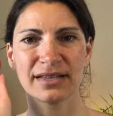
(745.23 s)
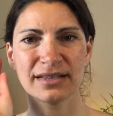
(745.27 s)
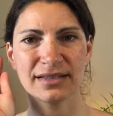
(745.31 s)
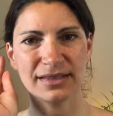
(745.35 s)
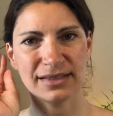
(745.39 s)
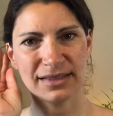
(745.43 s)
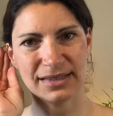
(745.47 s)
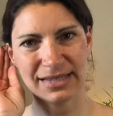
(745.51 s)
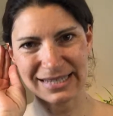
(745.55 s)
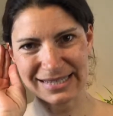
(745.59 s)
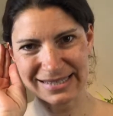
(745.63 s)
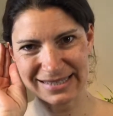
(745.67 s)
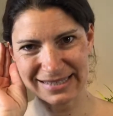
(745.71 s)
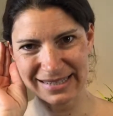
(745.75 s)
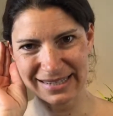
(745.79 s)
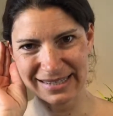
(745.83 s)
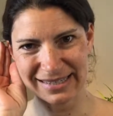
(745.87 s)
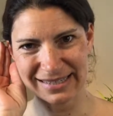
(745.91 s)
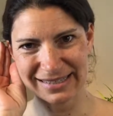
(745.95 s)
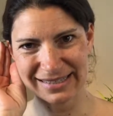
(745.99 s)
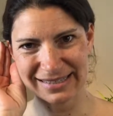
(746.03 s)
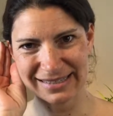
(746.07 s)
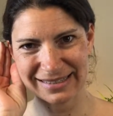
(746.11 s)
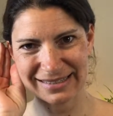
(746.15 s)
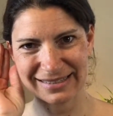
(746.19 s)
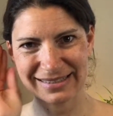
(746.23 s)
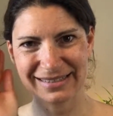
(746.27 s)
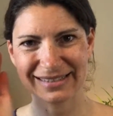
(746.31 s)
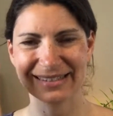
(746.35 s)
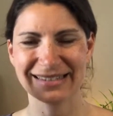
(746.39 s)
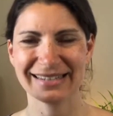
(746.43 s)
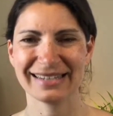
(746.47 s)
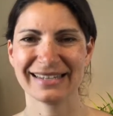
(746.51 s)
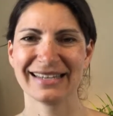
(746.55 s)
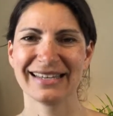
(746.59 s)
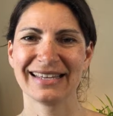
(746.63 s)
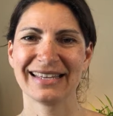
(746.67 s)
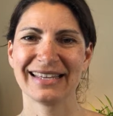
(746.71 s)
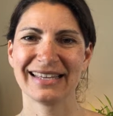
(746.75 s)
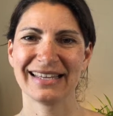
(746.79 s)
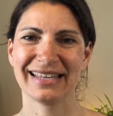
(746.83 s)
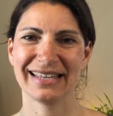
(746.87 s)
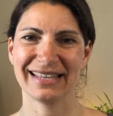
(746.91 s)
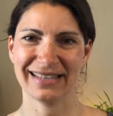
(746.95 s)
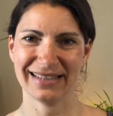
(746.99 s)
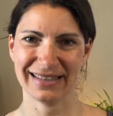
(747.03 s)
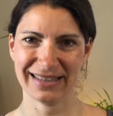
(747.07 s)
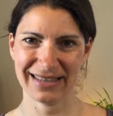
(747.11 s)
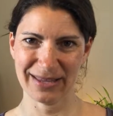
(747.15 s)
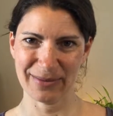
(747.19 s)
listen,
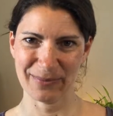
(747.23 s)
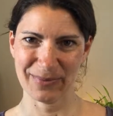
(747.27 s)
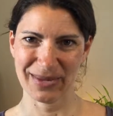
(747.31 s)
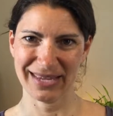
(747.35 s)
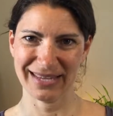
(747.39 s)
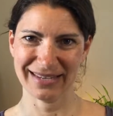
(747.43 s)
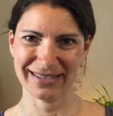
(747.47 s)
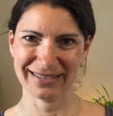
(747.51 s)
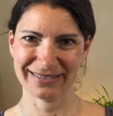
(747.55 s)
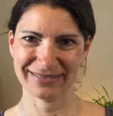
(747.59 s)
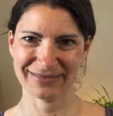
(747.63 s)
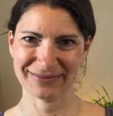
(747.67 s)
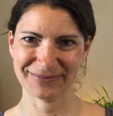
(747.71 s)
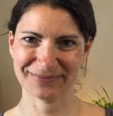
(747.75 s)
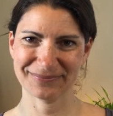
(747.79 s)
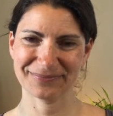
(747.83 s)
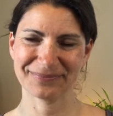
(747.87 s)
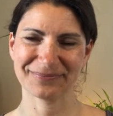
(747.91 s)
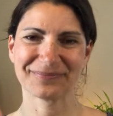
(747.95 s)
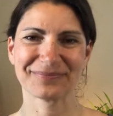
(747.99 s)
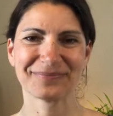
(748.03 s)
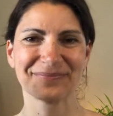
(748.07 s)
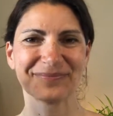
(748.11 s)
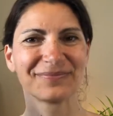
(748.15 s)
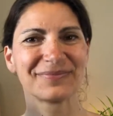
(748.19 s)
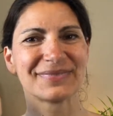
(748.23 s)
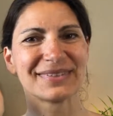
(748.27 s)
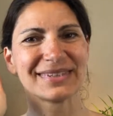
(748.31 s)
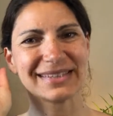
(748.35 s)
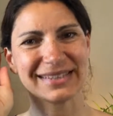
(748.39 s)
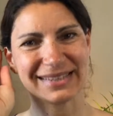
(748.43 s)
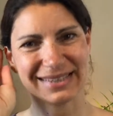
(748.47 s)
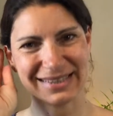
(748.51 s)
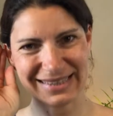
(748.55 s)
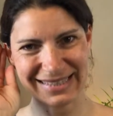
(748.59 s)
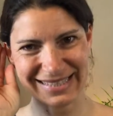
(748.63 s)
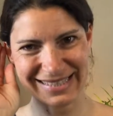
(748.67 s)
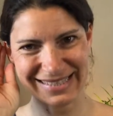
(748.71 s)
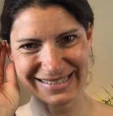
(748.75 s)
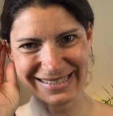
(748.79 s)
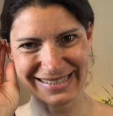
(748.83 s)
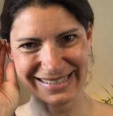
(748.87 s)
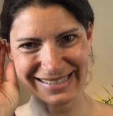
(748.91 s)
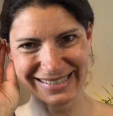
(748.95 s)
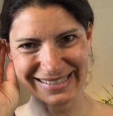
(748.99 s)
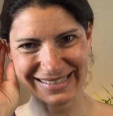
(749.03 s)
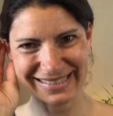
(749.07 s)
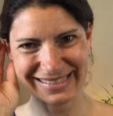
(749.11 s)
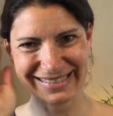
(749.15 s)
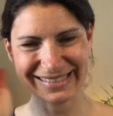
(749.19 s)
limit,
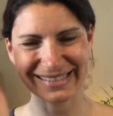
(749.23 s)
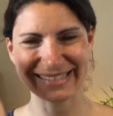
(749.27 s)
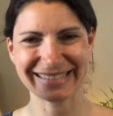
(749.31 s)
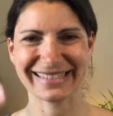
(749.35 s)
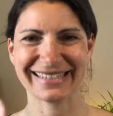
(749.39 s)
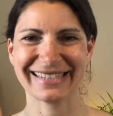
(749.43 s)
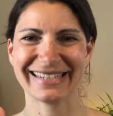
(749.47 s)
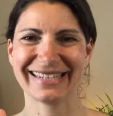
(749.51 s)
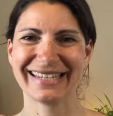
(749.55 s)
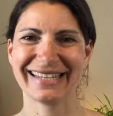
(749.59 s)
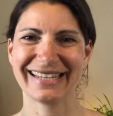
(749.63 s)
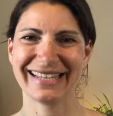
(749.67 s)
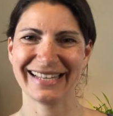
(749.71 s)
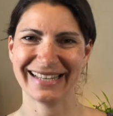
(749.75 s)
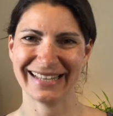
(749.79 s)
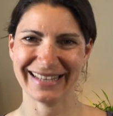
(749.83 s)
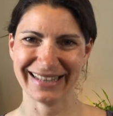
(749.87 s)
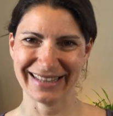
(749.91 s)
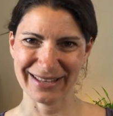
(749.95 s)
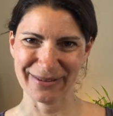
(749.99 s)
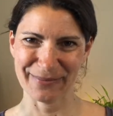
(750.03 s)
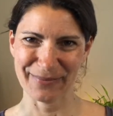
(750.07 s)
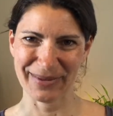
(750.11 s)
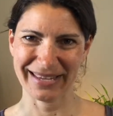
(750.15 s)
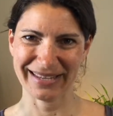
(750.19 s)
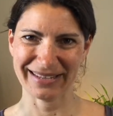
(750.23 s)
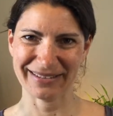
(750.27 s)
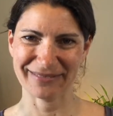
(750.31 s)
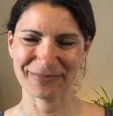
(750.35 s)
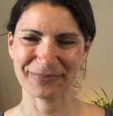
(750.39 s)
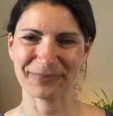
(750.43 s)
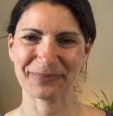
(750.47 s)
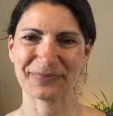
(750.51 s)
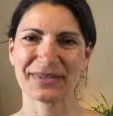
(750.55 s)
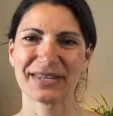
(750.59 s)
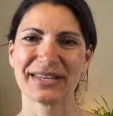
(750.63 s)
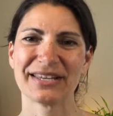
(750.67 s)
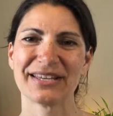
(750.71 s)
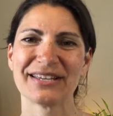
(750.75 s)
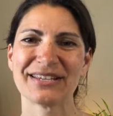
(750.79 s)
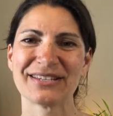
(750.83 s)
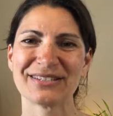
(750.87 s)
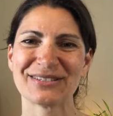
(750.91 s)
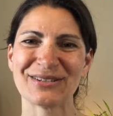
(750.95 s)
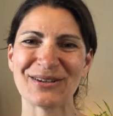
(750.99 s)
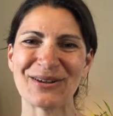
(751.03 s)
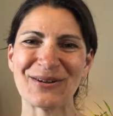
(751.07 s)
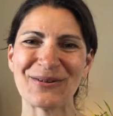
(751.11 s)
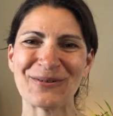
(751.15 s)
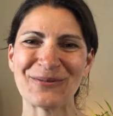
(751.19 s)
listen, limit.
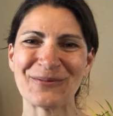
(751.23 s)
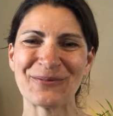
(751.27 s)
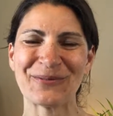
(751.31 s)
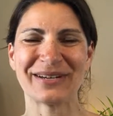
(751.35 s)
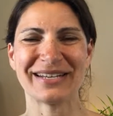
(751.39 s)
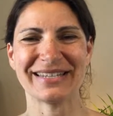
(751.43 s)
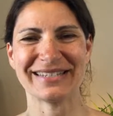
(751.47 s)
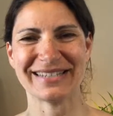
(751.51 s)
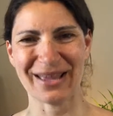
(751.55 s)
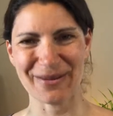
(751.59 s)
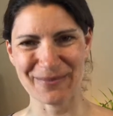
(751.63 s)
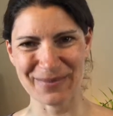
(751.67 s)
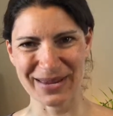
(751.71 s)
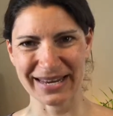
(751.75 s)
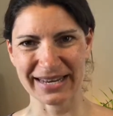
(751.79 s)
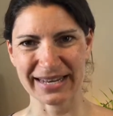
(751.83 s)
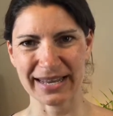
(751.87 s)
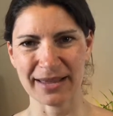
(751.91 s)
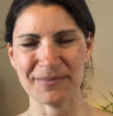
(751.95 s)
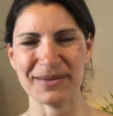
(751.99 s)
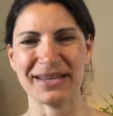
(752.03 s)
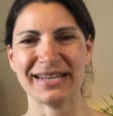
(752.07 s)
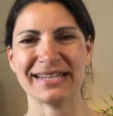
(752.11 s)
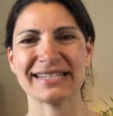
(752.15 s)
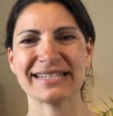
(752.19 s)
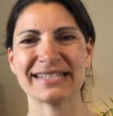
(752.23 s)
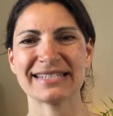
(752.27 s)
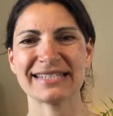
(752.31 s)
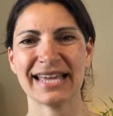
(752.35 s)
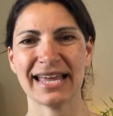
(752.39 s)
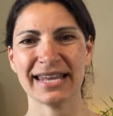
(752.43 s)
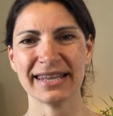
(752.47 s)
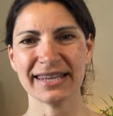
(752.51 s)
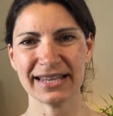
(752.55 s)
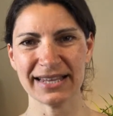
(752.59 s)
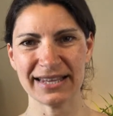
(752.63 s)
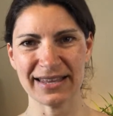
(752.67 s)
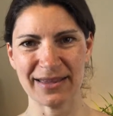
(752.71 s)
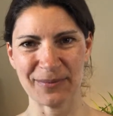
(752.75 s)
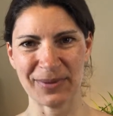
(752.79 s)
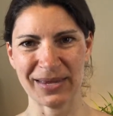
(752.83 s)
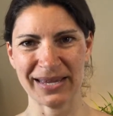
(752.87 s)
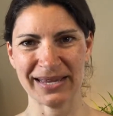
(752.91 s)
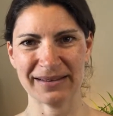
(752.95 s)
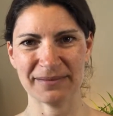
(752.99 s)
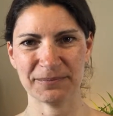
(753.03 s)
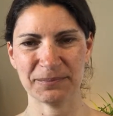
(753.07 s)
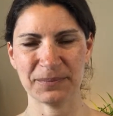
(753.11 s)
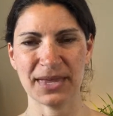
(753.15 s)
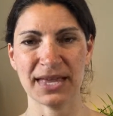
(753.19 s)
So what does that mean? That means set the limit
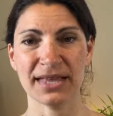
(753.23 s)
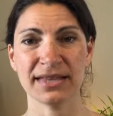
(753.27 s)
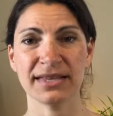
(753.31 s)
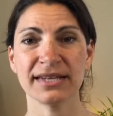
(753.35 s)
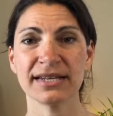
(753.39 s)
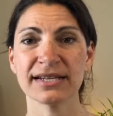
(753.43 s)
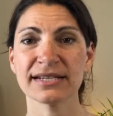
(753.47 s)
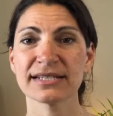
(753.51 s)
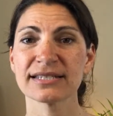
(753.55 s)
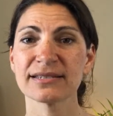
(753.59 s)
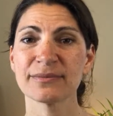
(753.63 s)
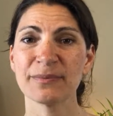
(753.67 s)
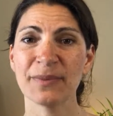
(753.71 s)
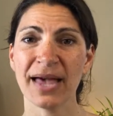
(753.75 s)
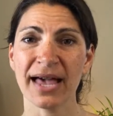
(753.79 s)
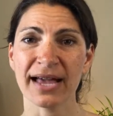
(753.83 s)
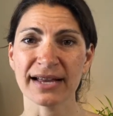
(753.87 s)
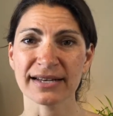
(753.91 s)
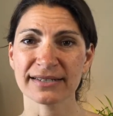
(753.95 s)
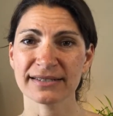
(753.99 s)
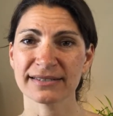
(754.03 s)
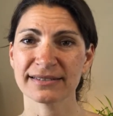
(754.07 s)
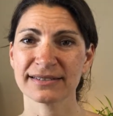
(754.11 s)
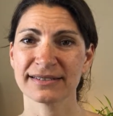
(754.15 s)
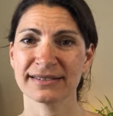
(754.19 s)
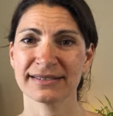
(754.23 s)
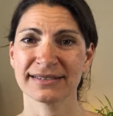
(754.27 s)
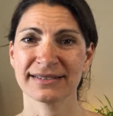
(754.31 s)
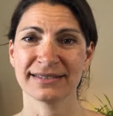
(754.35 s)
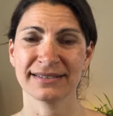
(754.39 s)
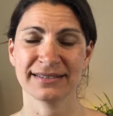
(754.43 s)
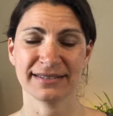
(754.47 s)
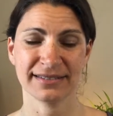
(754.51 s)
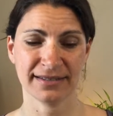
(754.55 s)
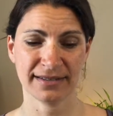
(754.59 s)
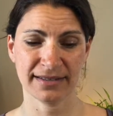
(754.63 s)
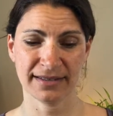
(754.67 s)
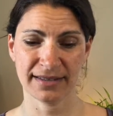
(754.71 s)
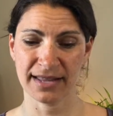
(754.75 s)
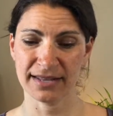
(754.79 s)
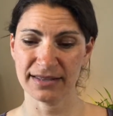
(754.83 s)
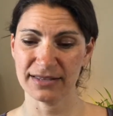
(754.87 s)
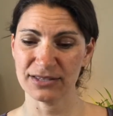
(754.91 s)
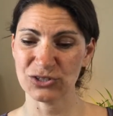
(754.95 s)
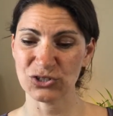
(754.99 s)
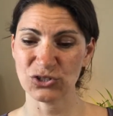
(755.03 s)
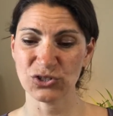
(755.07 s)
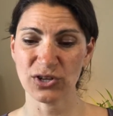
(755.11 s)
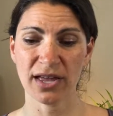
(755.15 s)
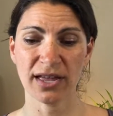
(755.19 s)
and then expect that
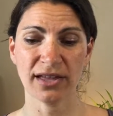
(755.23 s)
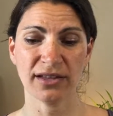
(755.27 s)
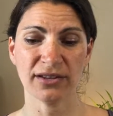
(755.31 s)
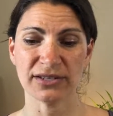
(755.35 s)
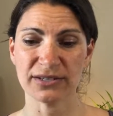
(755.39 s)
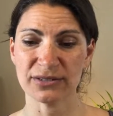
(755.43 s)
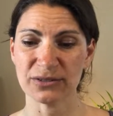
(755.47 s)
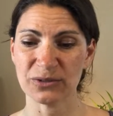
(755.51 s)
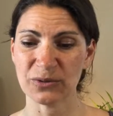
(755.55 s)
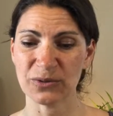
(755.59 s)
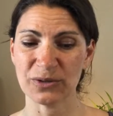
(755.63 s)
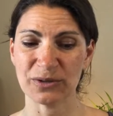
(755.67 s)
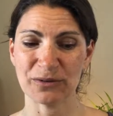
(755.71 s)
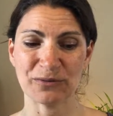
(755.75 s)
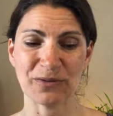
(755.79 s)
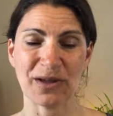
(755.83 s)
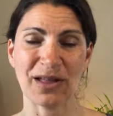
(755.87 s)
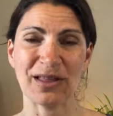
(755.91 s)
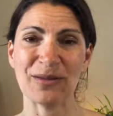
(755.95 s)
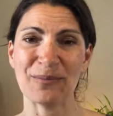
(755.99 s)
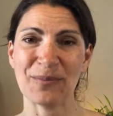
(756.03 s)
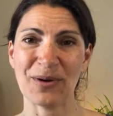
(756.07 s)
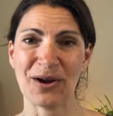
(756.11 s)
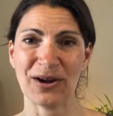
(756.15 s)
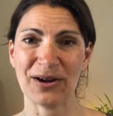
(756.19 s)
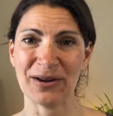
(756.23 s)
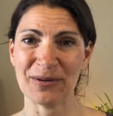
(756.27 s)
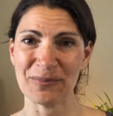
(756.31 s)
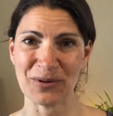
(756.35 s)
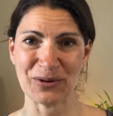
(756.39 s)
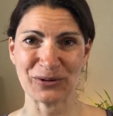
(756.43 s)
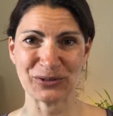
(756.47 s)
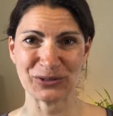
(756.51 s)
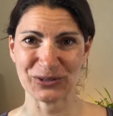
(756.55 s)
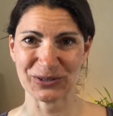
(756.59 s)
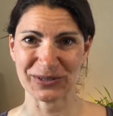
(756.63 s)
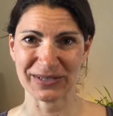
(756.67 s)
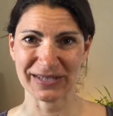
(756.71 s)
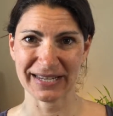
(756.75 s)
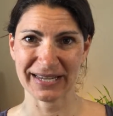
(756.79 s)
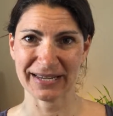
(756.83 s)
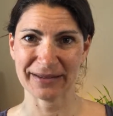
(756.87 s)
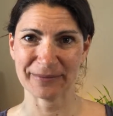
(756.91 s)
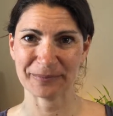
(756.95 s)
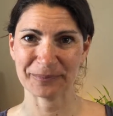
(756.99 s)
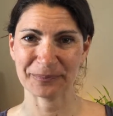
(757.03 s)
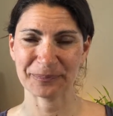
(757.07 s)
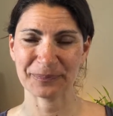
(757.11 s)
this child is going to fall apart emotionally